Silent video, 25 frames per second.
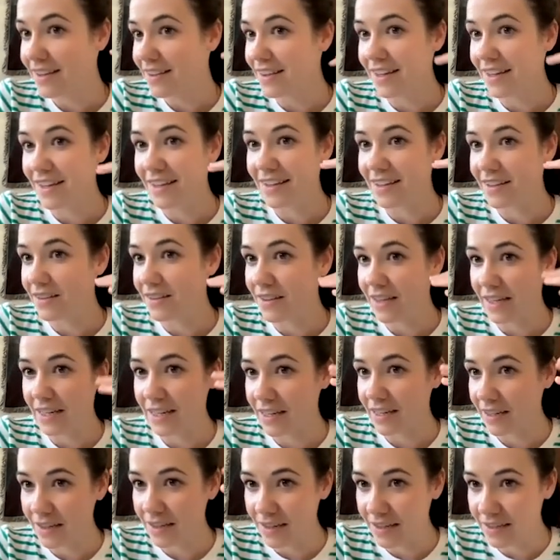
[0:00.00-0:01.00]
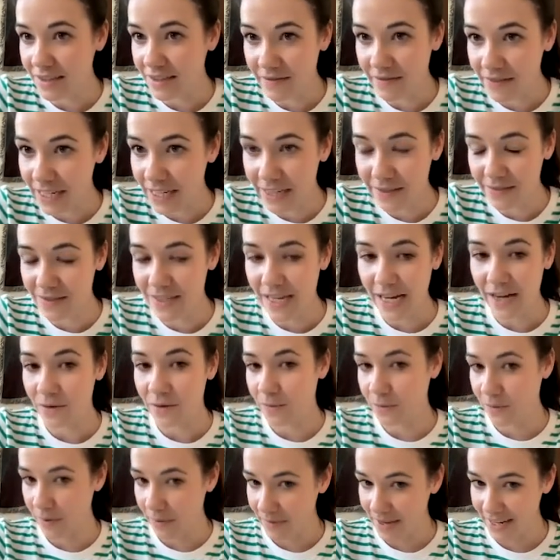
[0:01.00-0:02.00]
that he kind of leaves
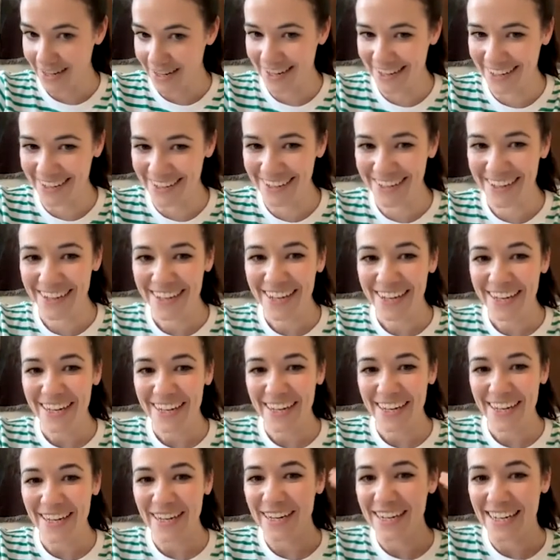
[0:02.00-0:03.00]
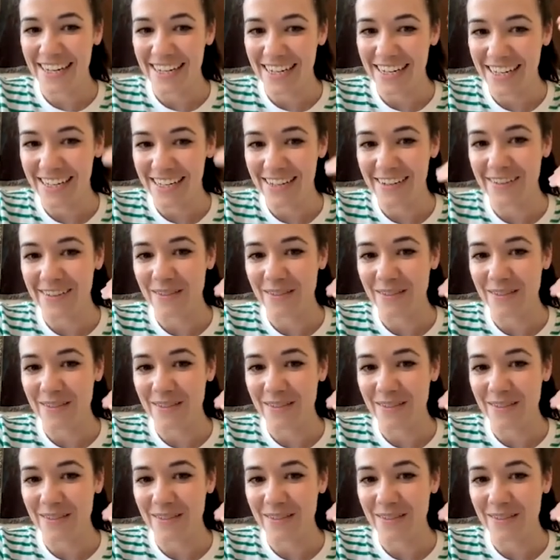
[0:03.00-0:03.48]
out women in it.